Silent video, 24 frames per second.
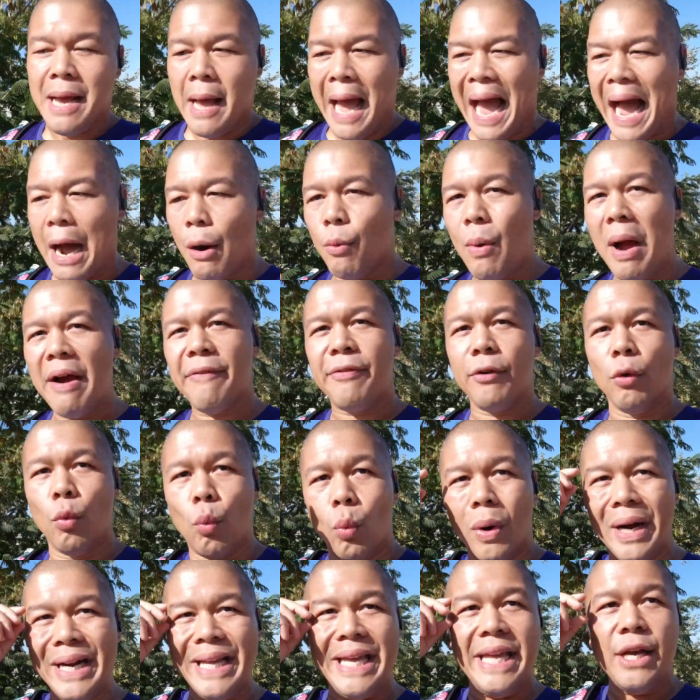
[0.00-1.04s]
However,
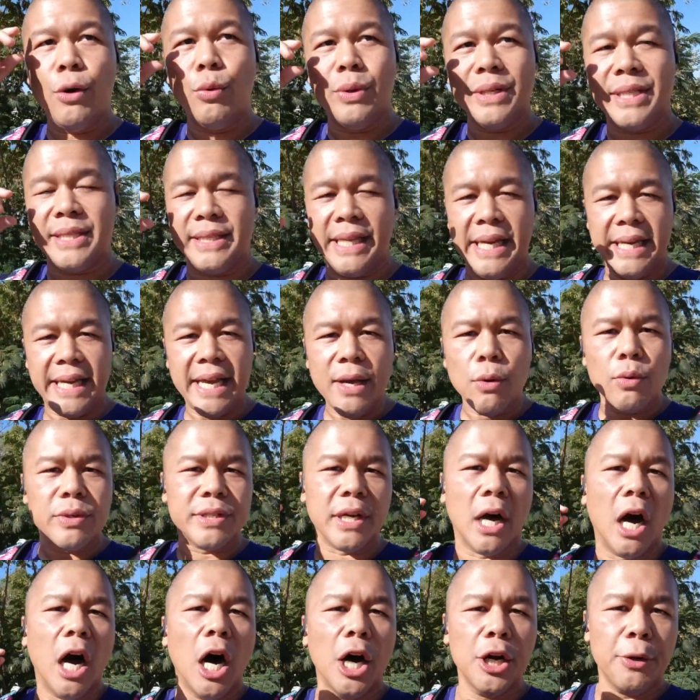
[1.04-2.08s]
what he was thinking was
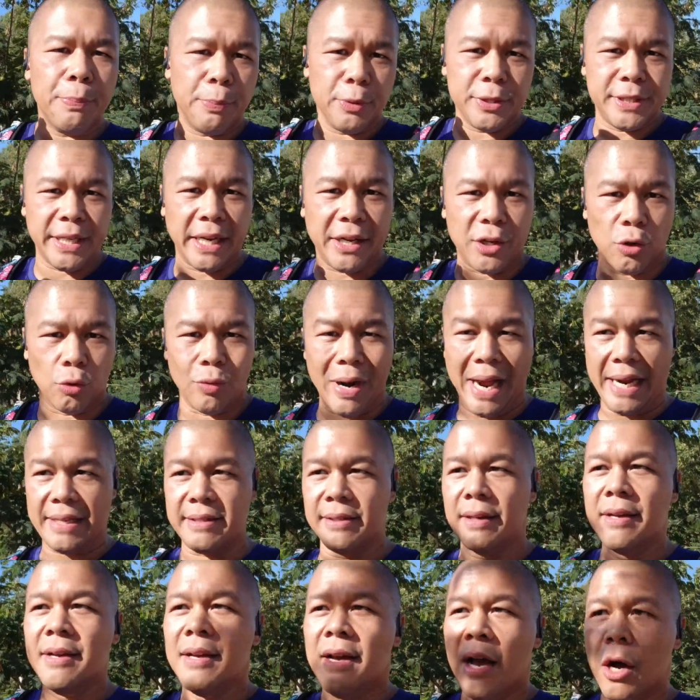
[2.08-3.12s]
100%
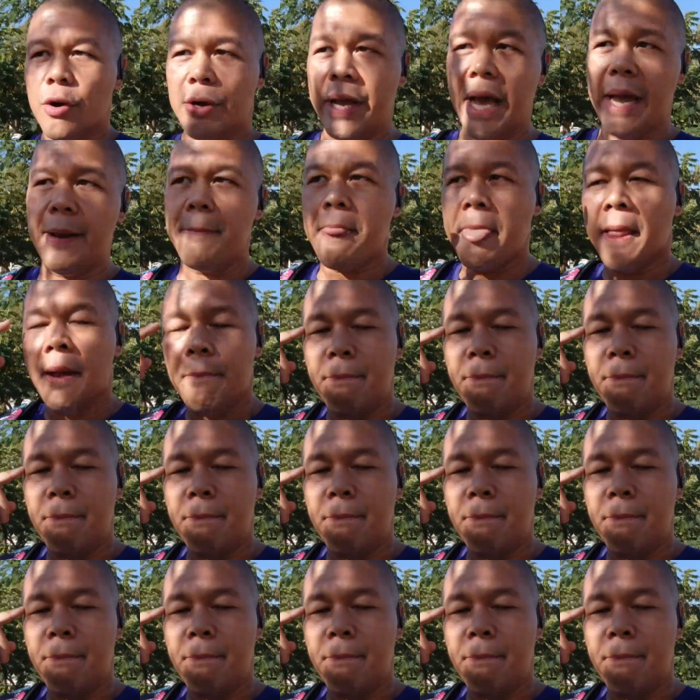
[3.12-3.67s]
correct, okay?